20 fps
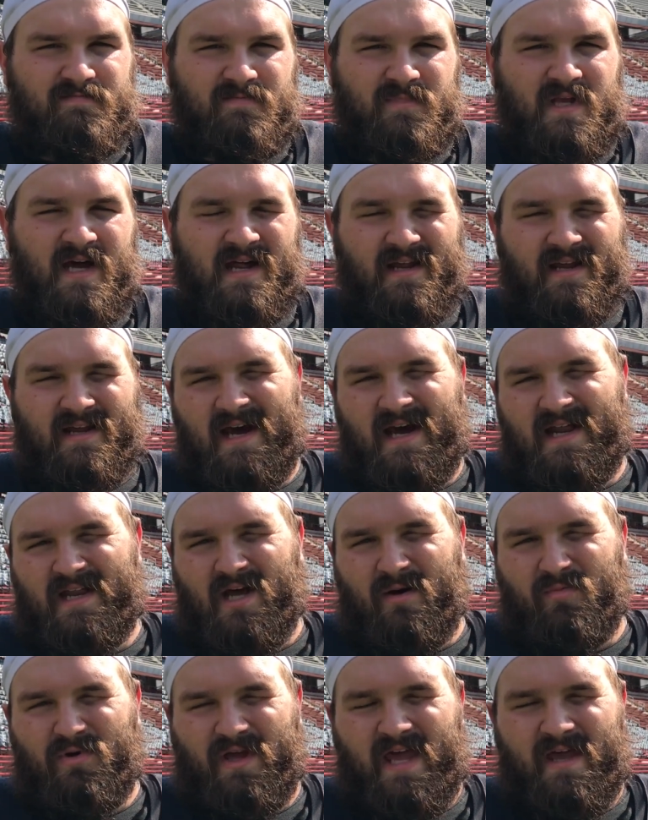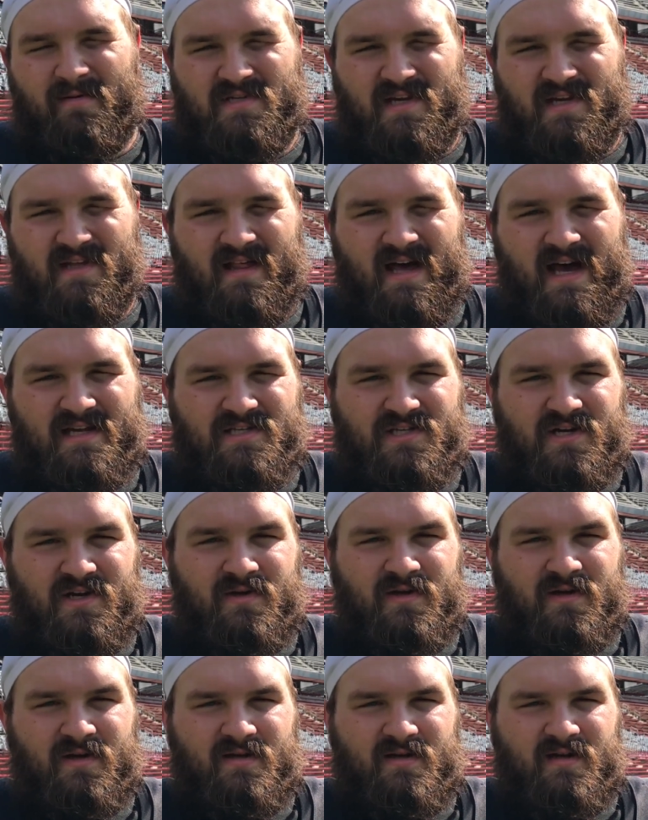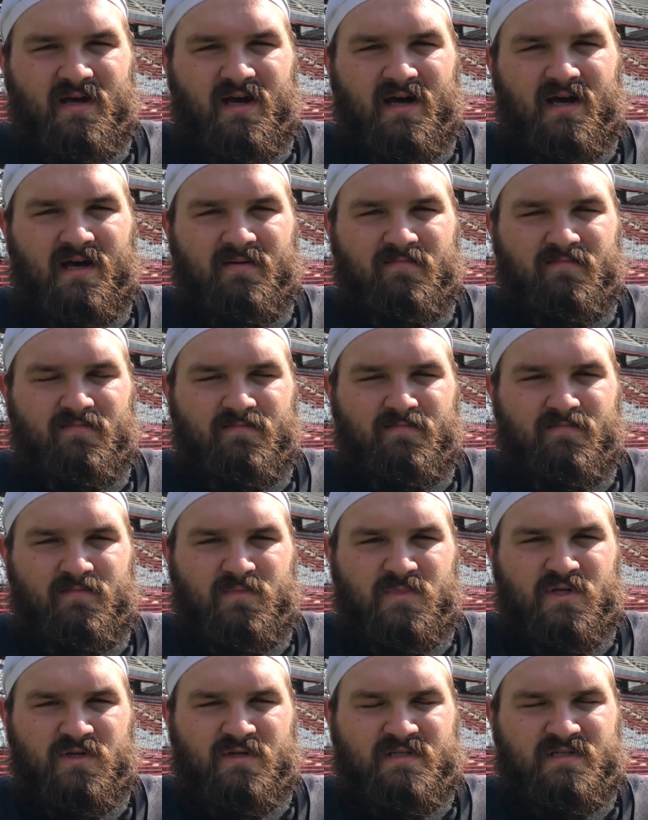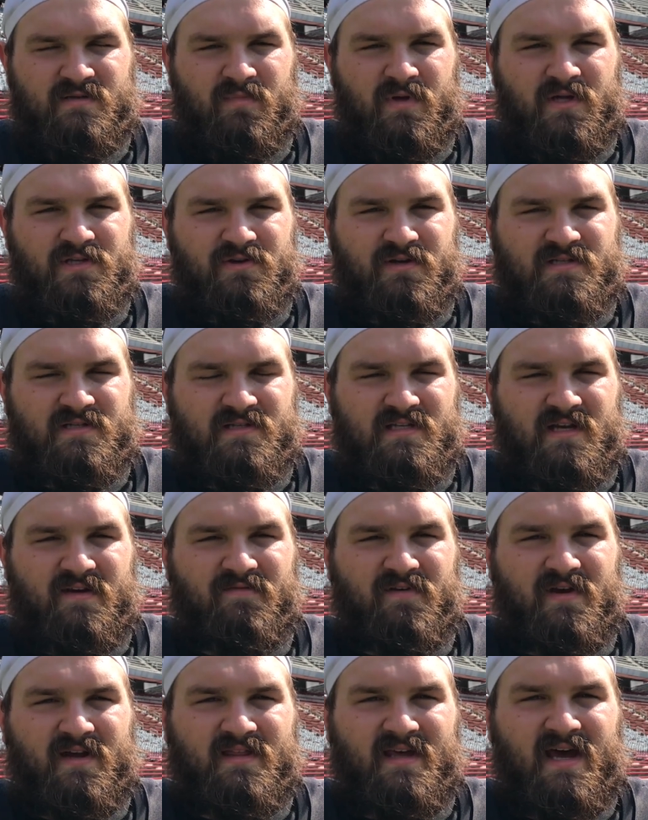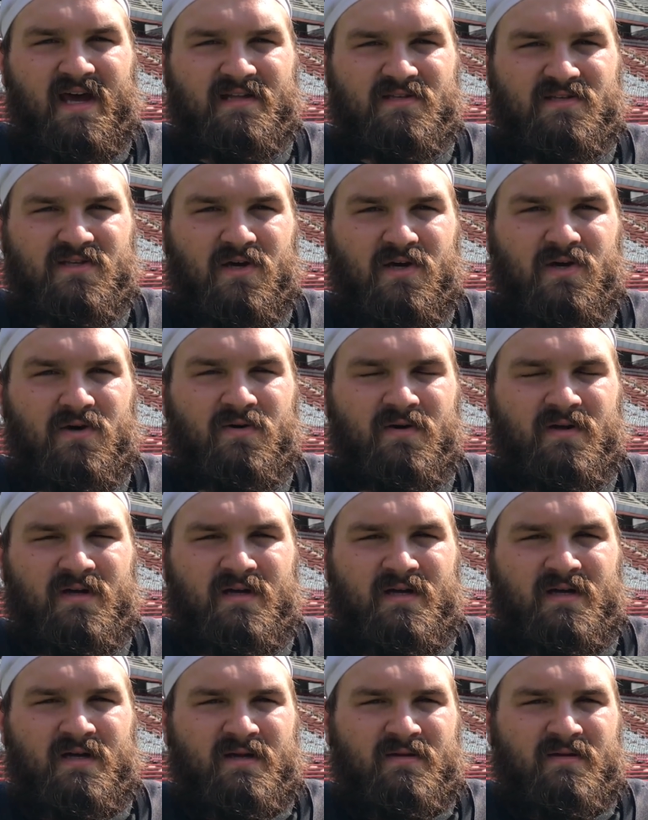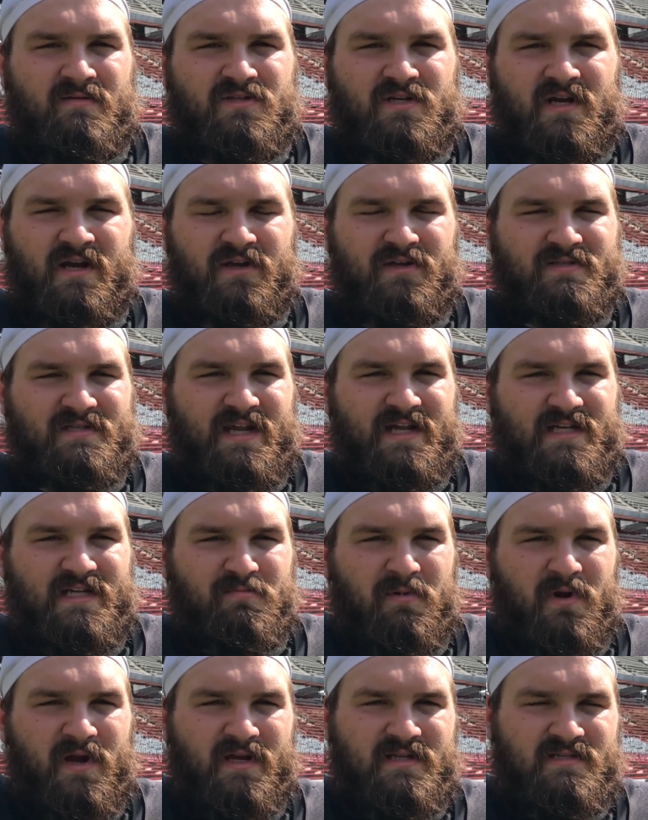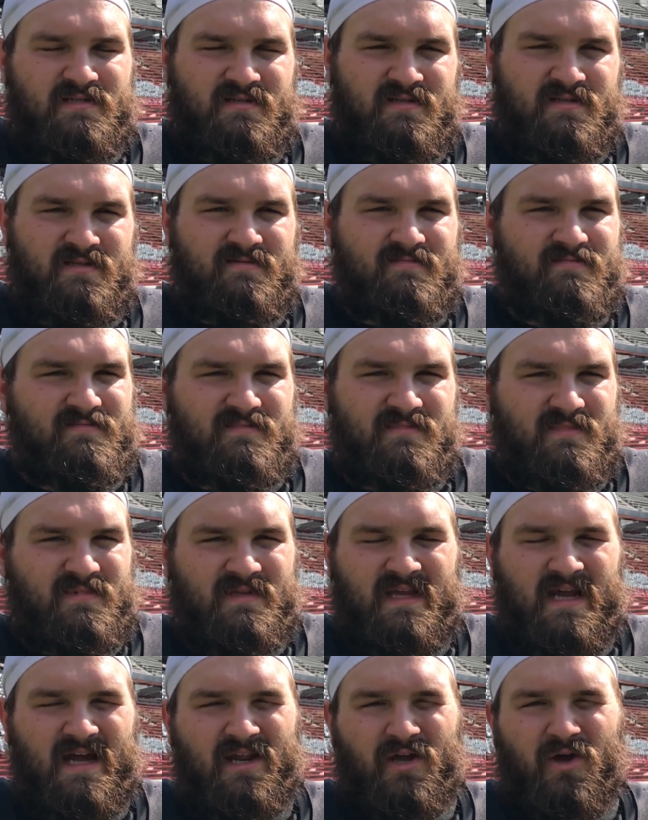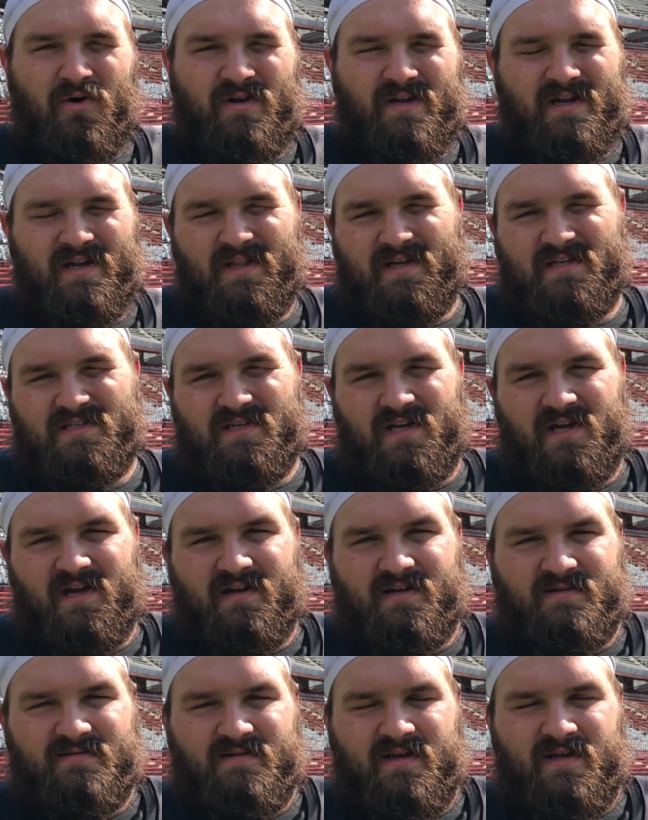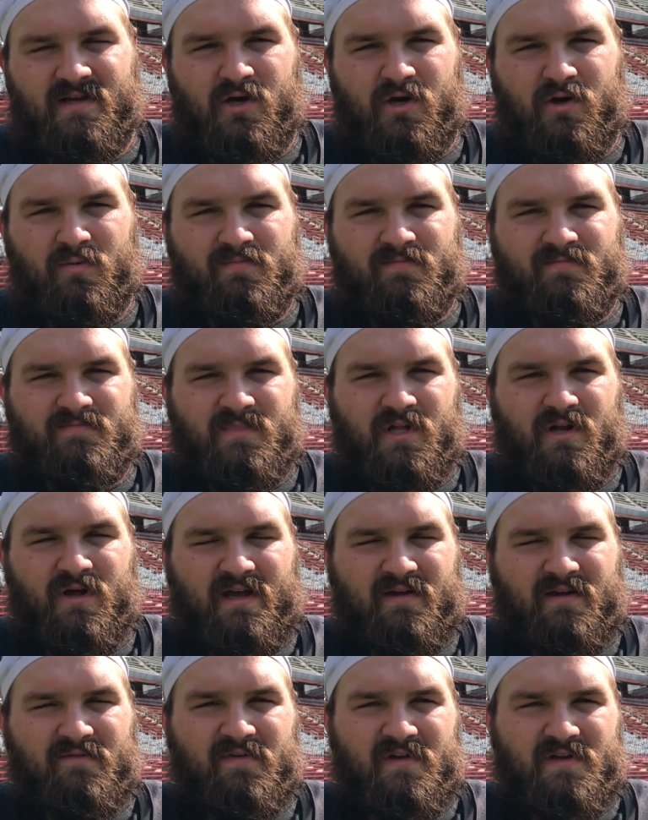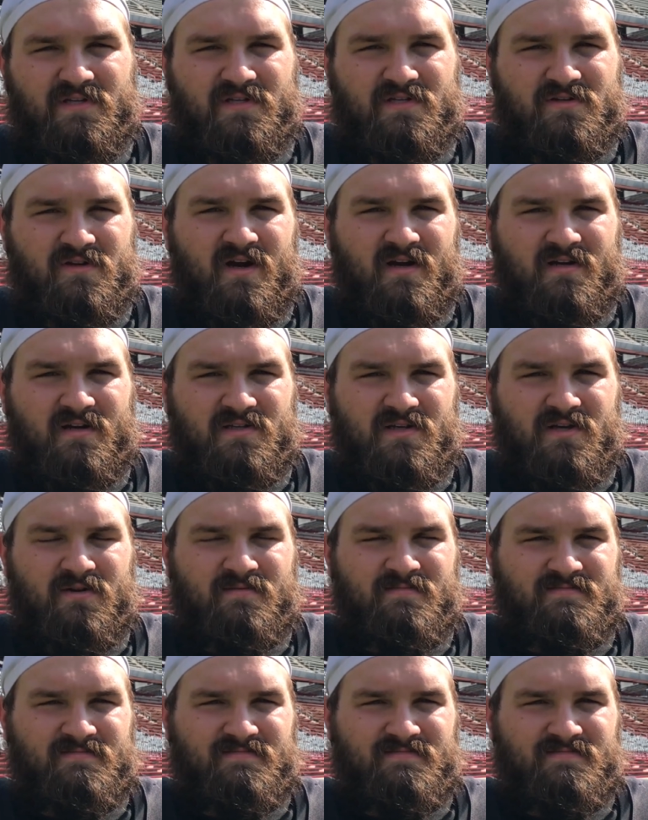got a couple games in last year due to some injuries and stuff like that. So, just trying to use that experience kind of going into this year and hope I can finish it strong too.